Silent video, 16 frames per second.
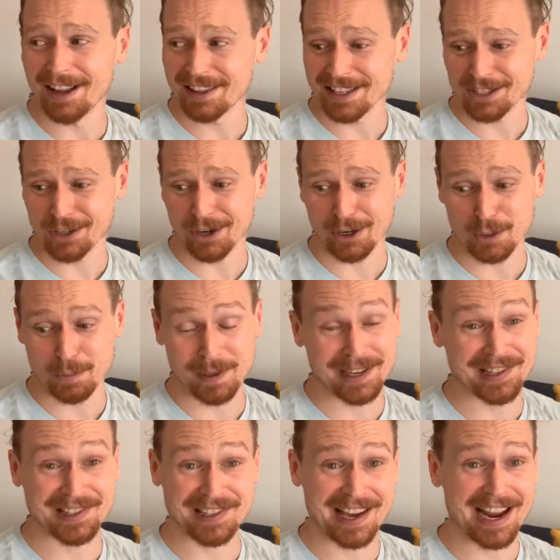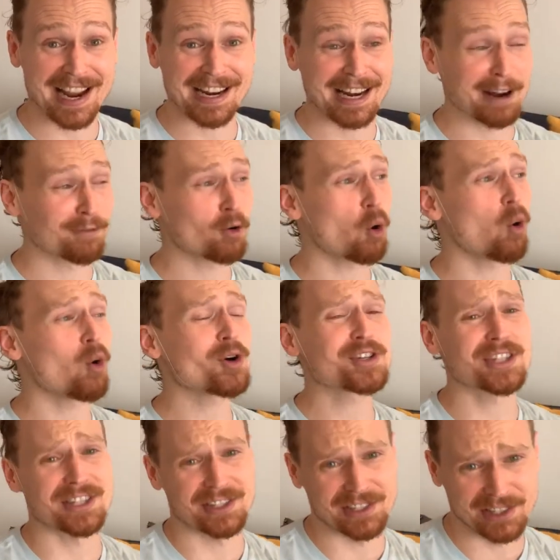This year has been insane, and of
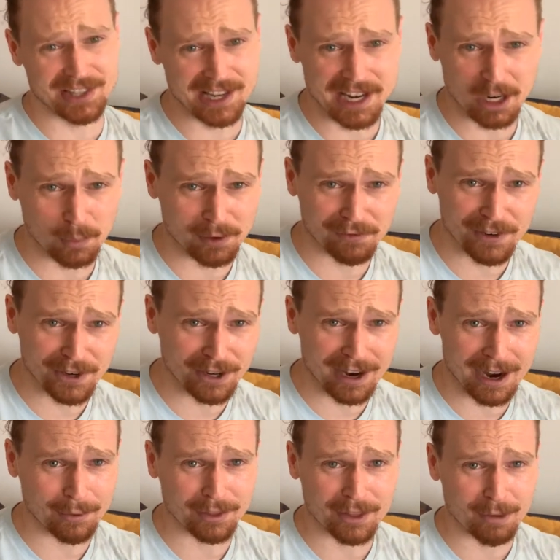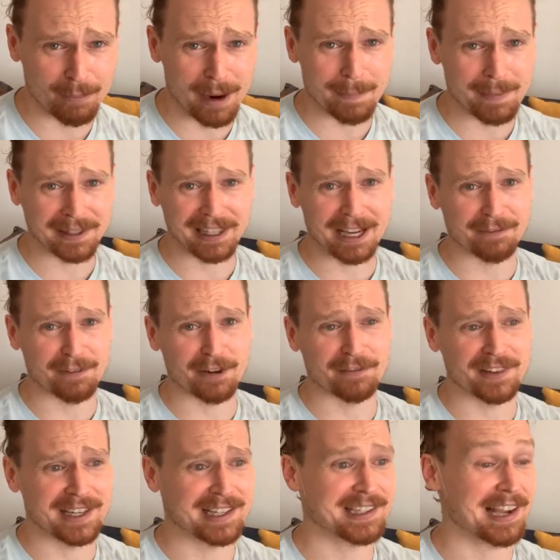course this is the year we figure out there might be life on
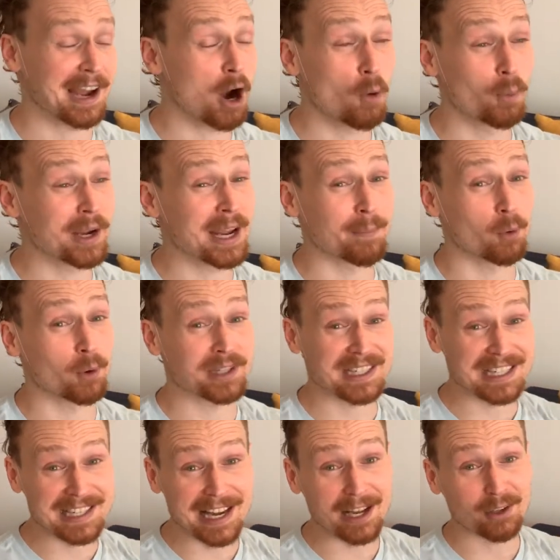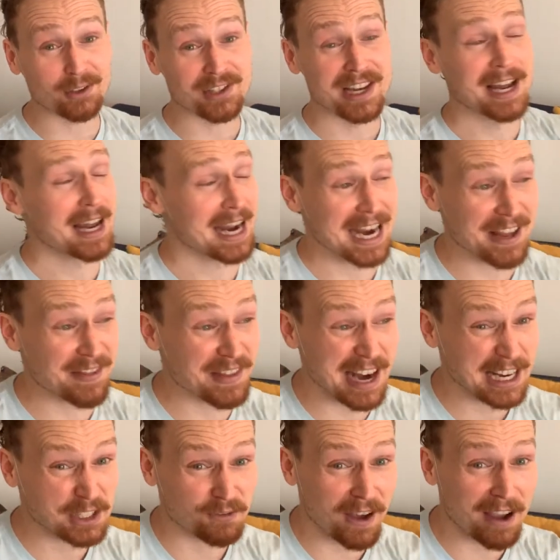Venus. I hope we get more details in the
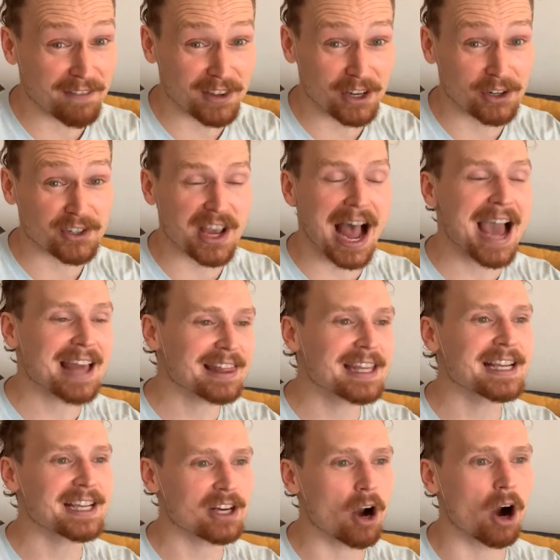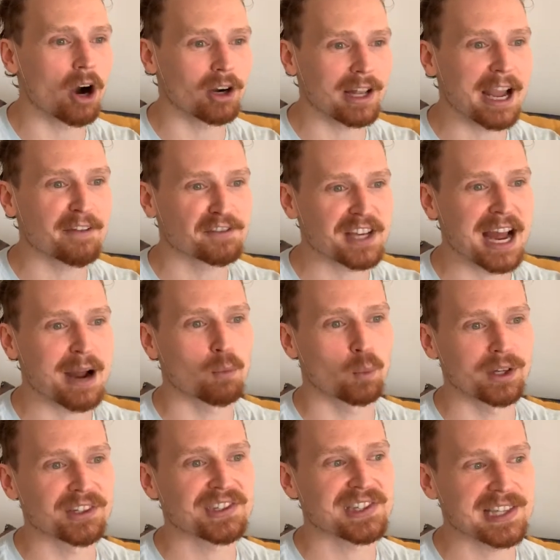next 5 years. I think in our lifetime
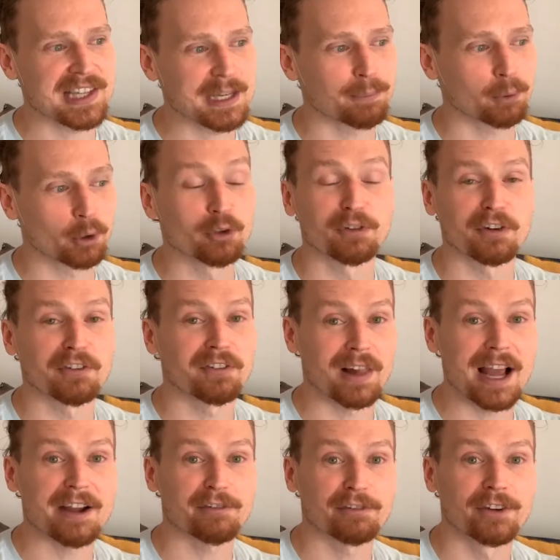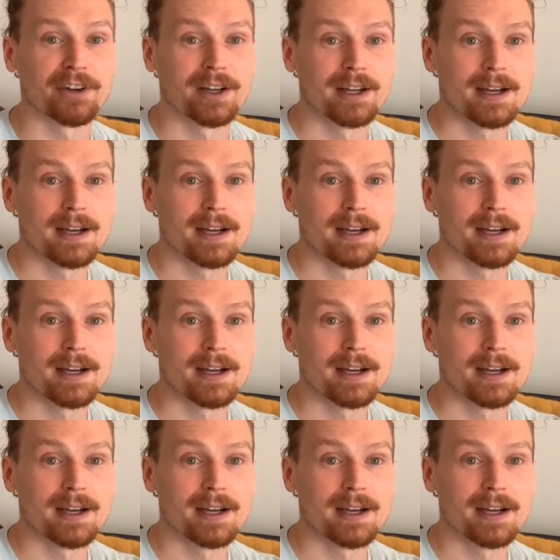we'll see proof of life